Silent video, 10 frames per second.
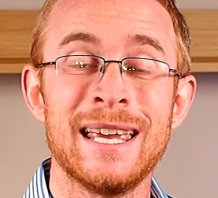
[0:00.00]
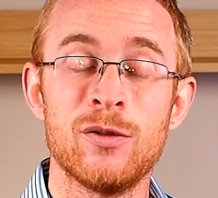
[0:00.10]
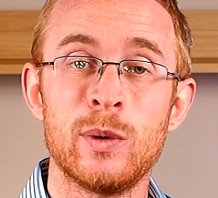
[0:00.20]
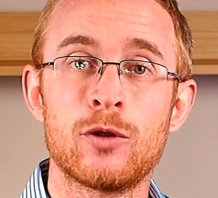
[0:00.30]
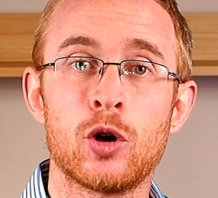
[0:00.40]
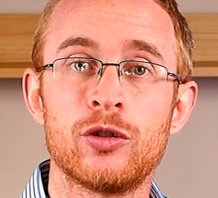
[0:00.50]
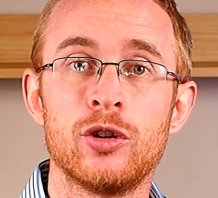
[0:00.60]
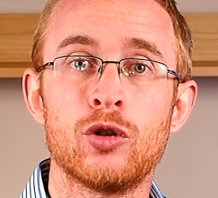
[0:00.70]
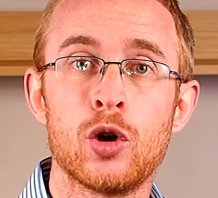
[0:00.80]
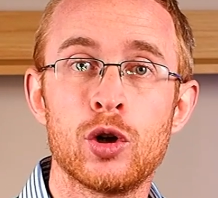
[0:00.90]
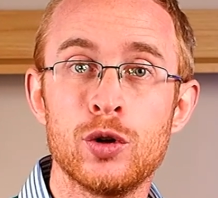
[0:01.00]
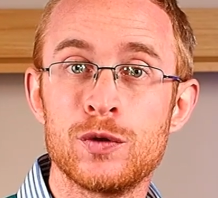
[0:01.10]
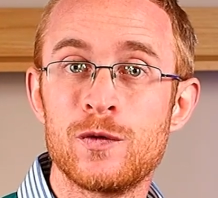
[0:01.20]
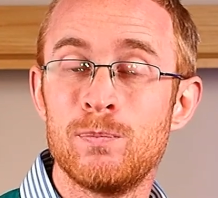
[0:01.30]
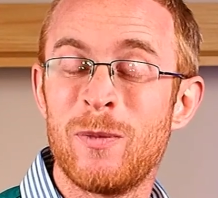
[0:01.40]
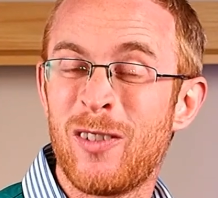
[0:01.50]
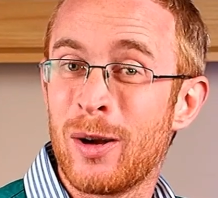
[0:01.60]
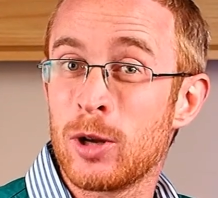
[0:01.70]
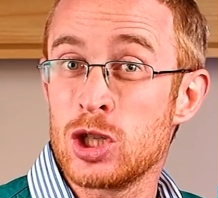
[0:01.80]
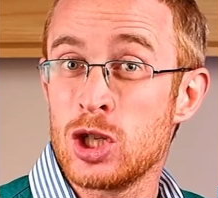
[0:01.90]
If we've got a dog who's
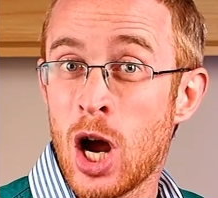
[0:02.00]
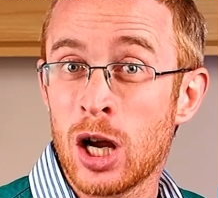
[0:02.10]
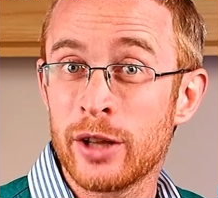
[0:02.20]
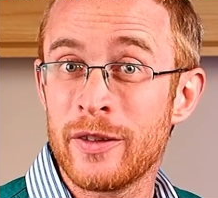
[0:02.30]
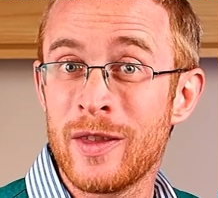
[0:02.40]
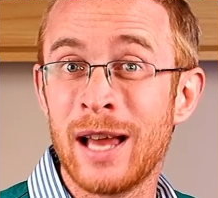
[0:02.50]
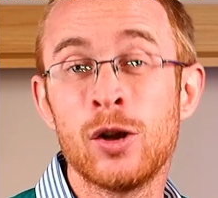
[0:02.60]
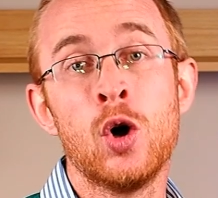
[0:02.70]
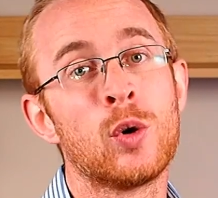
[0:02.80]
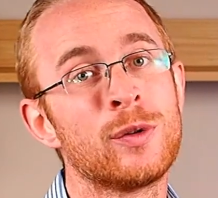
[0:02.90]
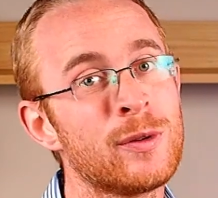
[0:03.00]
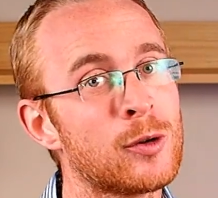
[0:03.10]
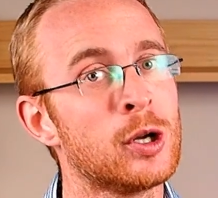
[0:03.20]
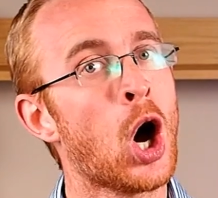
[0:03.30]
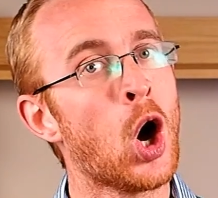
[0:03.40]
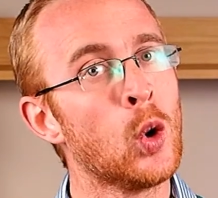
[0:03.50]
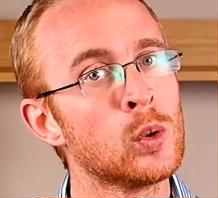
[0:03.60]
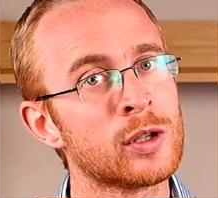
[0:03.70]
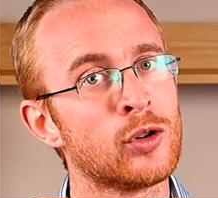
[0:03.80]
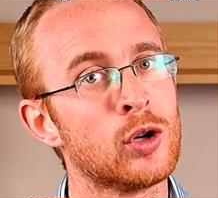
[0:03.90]
very much younger than that, or if we've got an
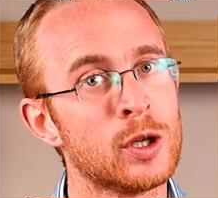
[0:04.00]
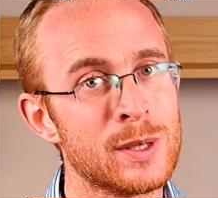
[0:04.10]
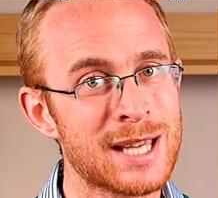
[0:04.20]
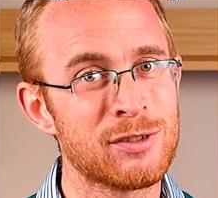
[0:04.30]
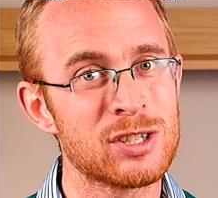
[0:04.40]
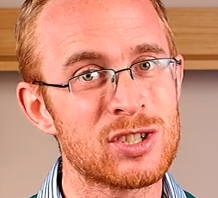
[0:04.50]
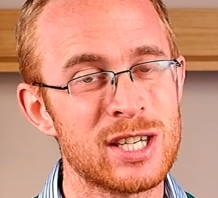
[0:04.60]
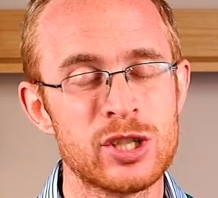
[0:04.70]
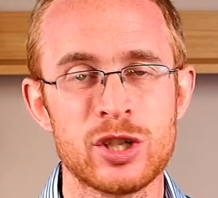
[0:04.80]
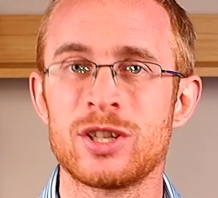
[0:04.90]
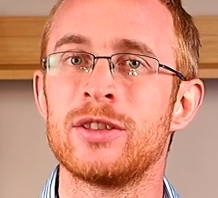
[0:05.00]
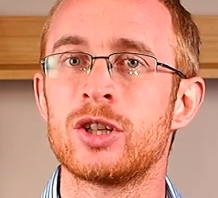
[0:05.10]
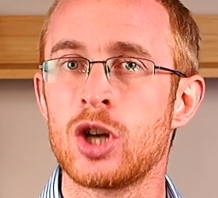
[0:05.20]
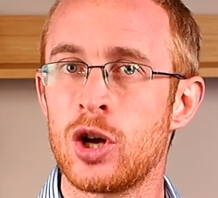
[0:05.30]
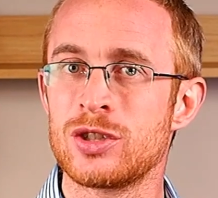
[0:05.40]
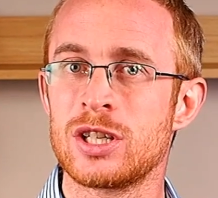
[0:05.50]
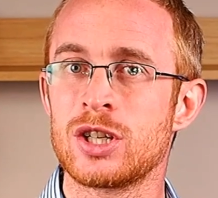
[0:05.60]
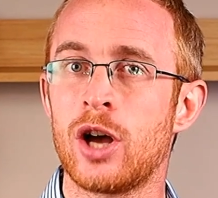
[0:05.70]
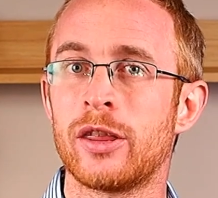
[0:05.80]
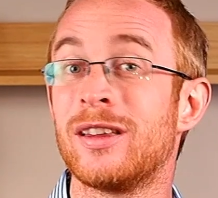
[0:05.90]
older dog who is having seizures, then the
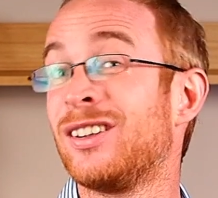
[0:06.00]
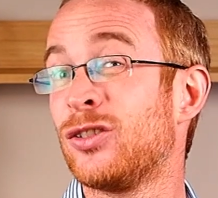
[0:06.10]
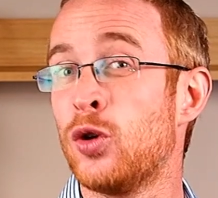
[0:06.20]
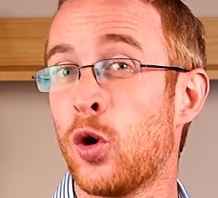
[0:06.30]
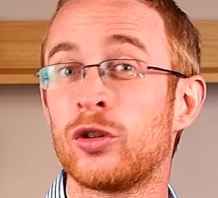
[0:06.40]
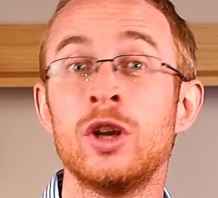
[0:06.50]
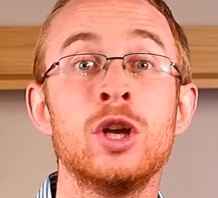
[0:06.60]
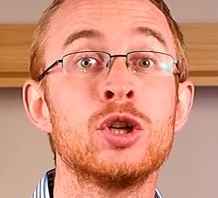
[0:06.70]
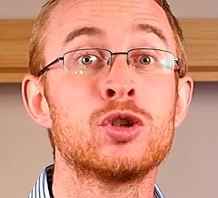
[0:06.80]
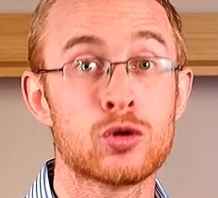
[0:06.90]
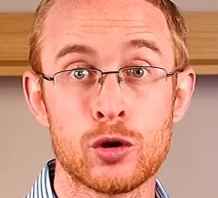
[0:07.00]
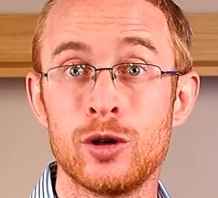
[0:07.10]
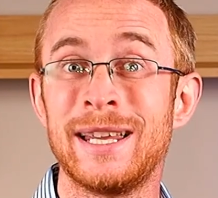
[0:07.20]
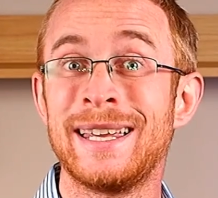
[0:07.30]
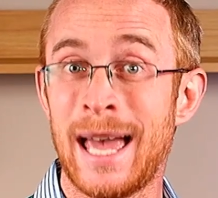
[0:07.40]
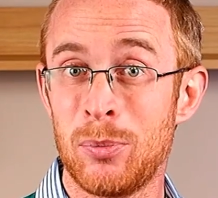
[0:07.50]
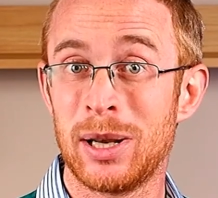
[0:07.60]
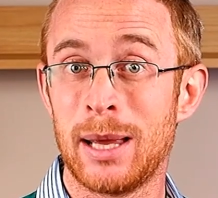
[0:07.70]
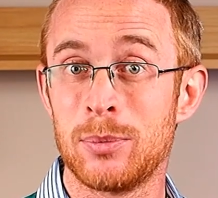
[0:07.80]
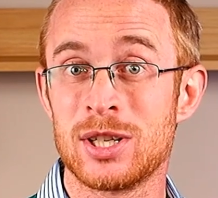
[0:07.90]
chances are that it's not truly
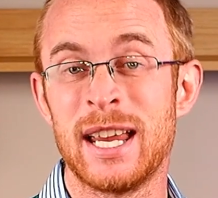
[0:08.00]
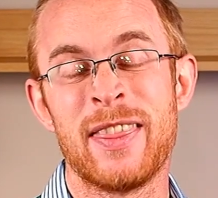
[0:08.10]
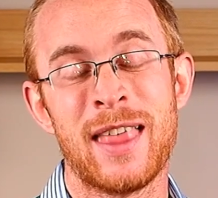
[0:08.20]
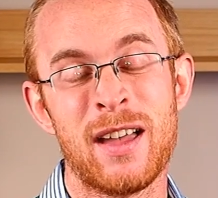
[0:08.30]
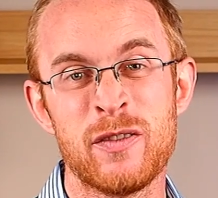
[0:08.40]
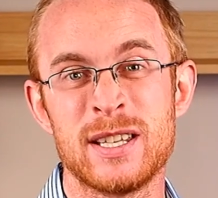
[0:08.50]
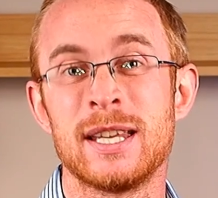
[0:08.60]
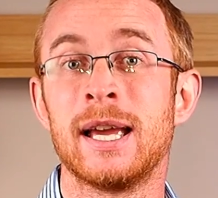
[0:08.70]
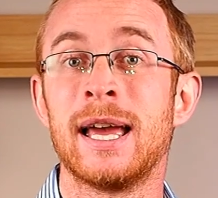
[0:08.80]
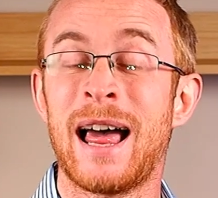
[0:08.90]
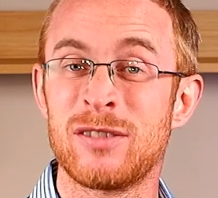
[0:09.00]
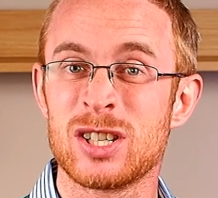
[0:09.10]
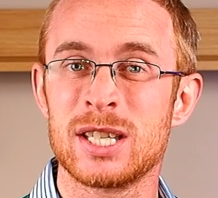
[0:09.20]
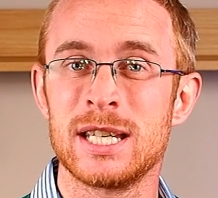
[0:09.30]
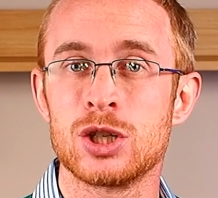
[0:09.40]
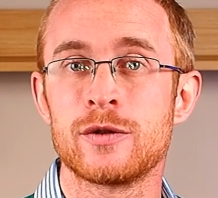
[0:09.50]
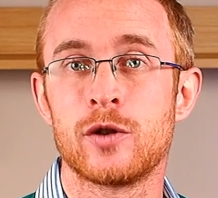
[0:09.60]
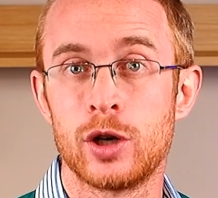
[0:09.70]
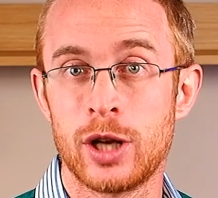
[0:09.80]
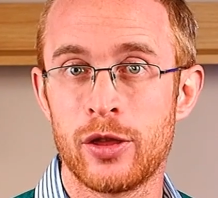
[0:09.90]
epilepsy and they're fitting and having seizures
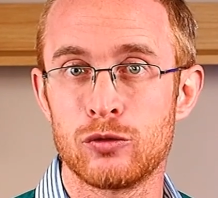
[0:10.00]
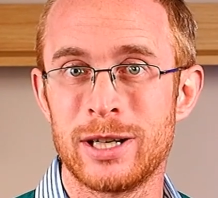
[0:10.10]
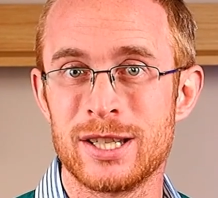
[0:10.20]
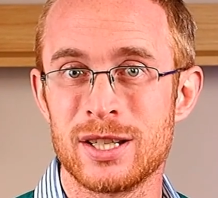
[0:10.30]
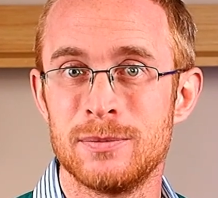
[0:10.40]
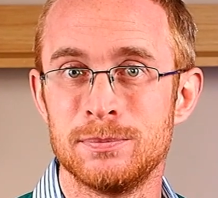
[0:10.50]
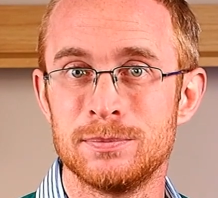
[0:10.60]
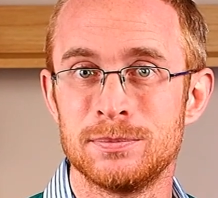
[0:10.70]
for another reason.